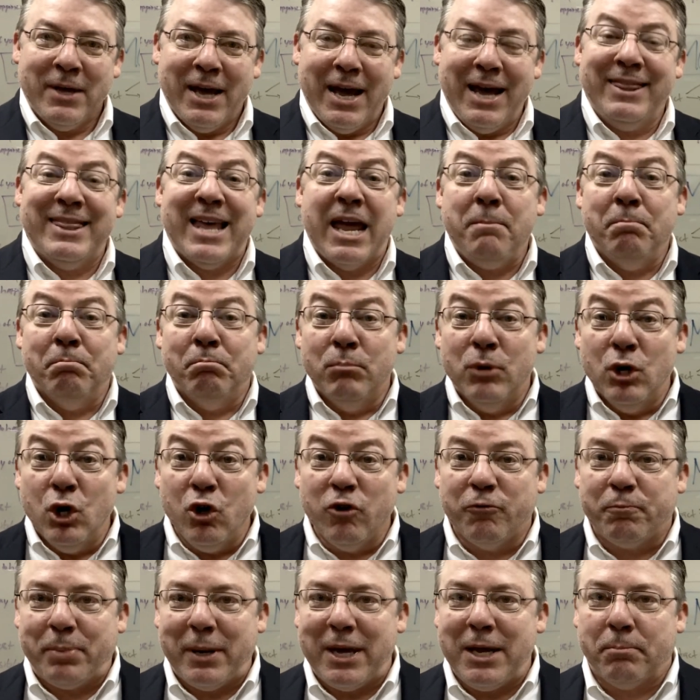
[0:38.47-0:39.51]
and they
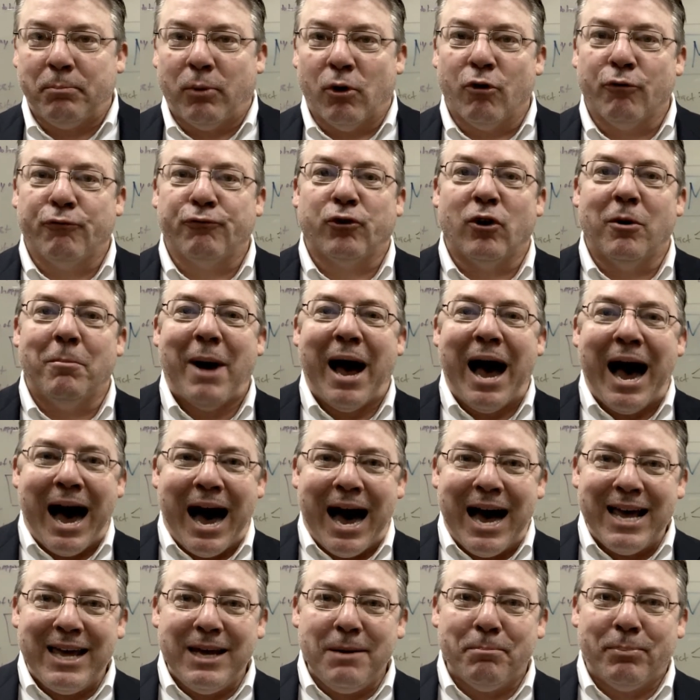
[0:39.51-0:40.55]
move people from
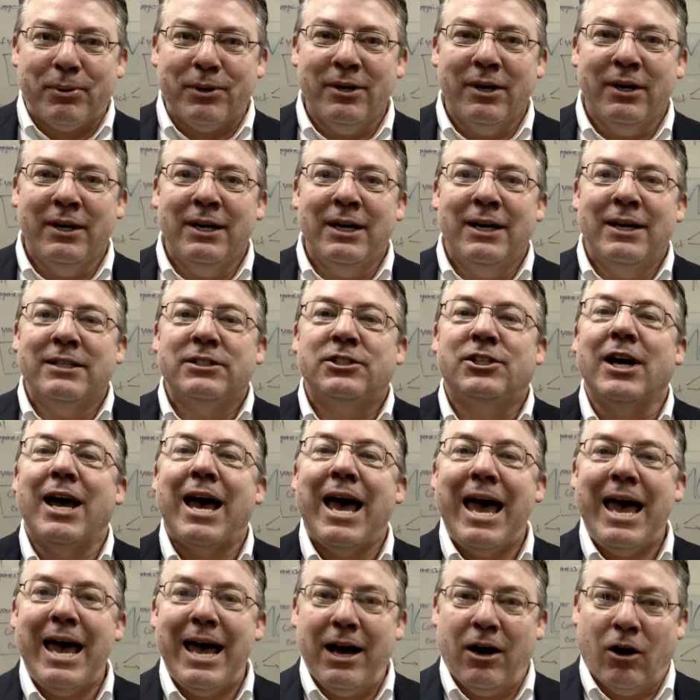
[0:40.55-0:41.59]
hype to
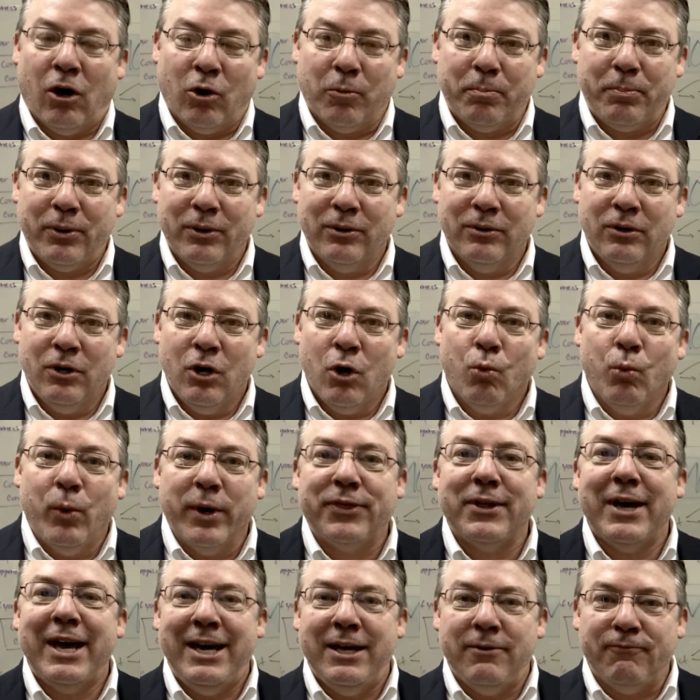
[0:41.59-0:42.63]
help
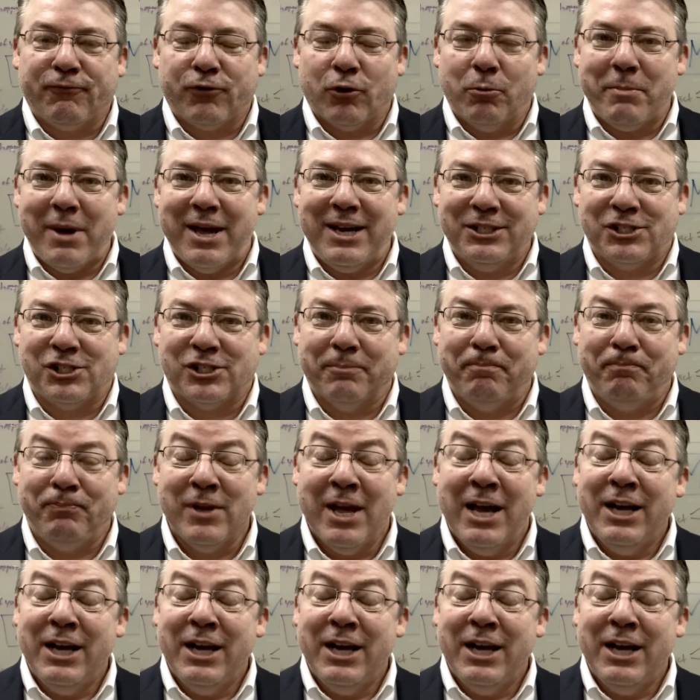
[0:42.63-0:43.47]
with information.